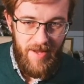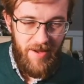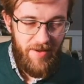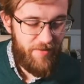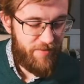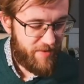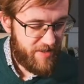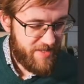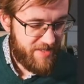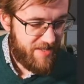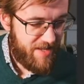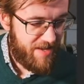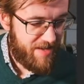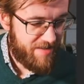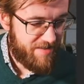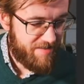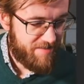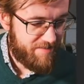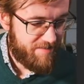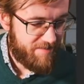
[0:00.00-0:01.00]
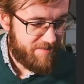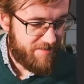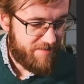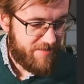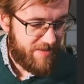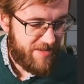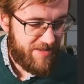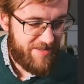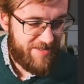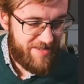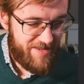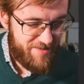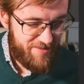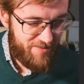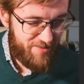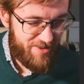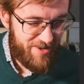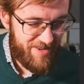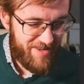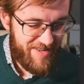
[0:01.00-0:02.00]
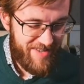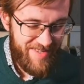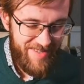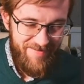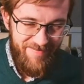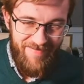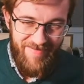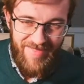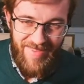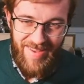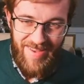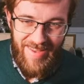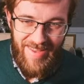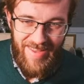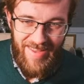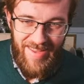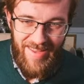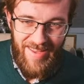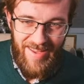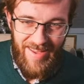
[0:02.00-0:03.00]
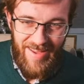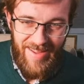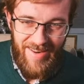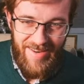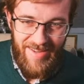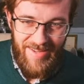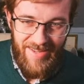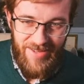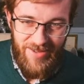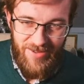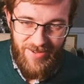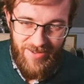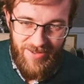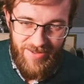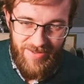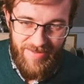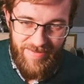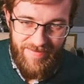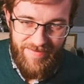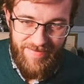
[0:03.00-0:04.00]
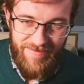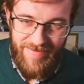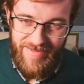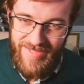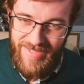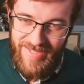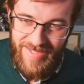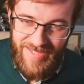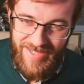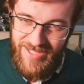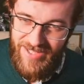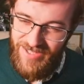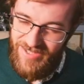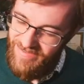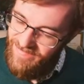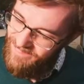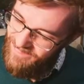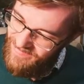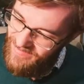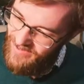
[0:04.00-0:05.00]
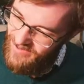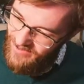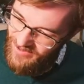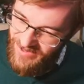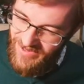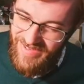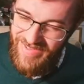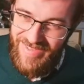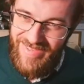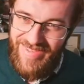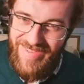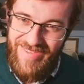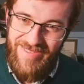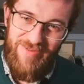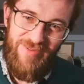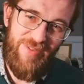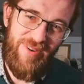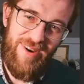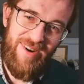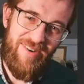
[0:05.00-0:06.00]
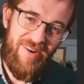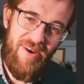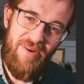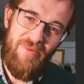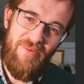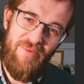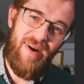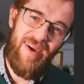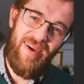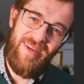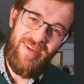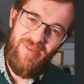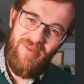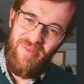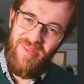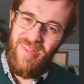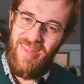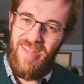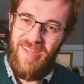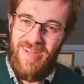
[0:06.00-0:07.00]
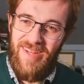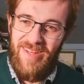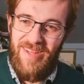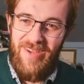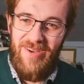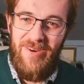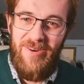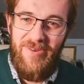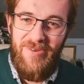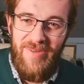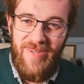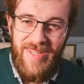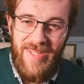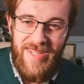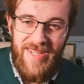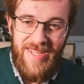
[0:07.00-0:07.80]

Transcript: I fixed that, and it didn't work, and I just couldn't figure out why. I couldn't let it go.